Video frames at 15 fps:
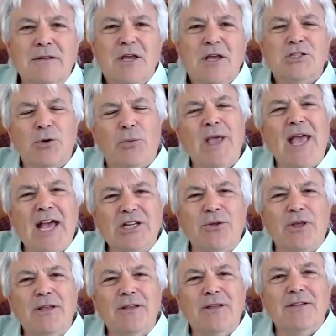so that, we that,
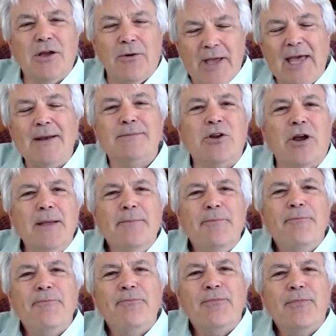actually go ahead. I'm sorry.
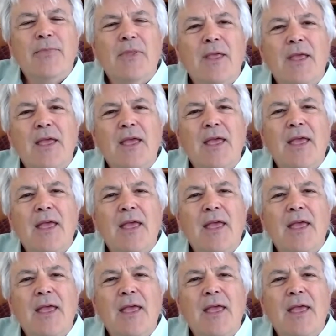No, that